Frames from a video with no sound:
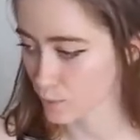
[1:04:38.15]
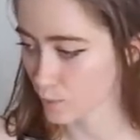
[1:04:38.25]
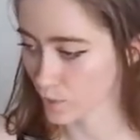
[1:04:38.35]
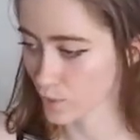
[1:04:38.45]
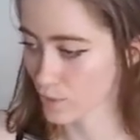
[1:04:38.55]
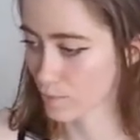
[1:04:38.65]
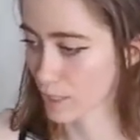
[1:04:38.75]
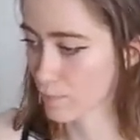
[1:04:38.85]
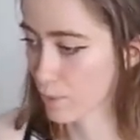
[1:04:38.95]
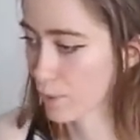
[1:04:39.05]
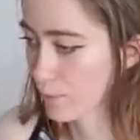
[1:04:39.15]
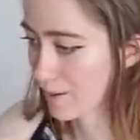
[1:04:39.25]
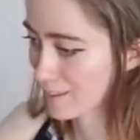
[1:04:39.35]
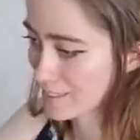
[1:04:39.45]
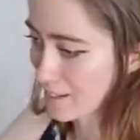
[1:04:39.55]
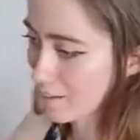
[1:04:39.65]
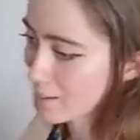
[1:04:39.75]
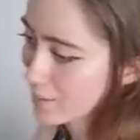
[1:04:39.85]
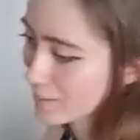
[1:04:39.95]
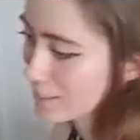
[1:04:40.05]
Ooh, we're using big boy words. I'll
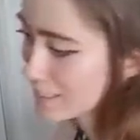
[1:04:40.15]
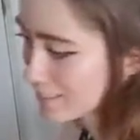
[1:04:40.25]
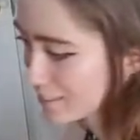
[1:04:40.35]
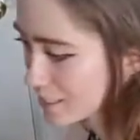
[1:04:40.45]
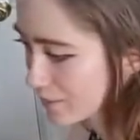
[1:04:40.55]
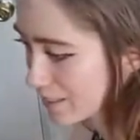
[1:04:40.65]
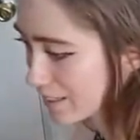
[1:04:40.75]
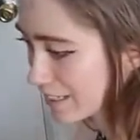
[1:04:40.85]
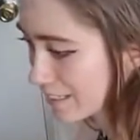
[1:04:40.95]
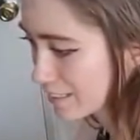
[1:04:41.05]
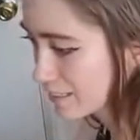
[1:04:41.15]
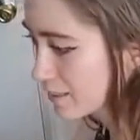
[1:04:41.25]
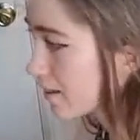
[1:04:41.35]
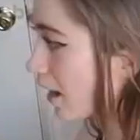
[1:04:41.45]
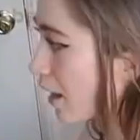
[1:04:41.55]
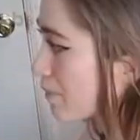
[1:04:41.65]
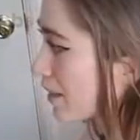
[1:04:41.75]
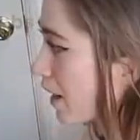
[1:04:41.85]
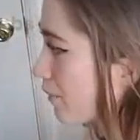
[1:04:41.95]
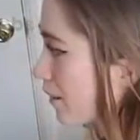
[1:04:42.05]
Google it. Don't you worry. I
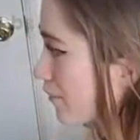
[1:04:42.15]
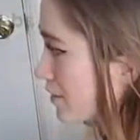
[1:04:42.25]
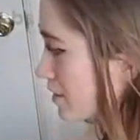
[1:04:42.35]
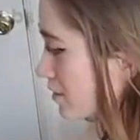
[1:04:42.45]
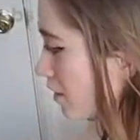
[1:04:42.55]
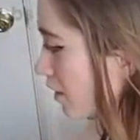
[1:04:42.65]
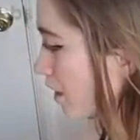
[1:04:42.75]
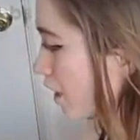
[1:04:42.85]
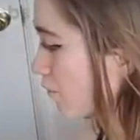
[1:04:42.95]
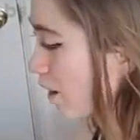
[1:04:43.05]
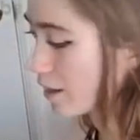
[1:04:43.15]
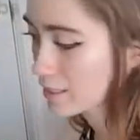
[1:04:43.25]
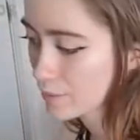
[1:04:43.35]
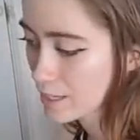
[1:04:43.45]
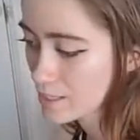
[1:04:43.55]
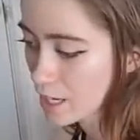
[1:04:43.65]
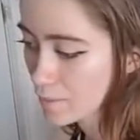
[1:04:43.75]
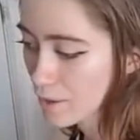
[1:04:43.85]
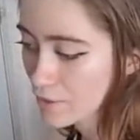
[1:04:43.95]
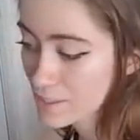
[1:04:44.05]
mean, I reference this song unironically when I talk
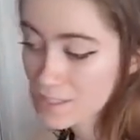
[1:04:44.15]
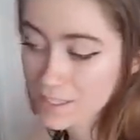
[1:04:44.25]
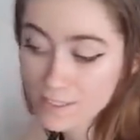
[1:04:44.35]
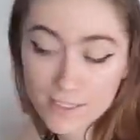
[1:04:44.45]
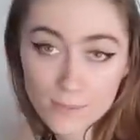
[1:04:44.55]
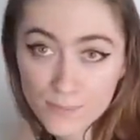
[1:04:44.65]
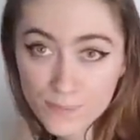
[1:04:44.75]
about these things.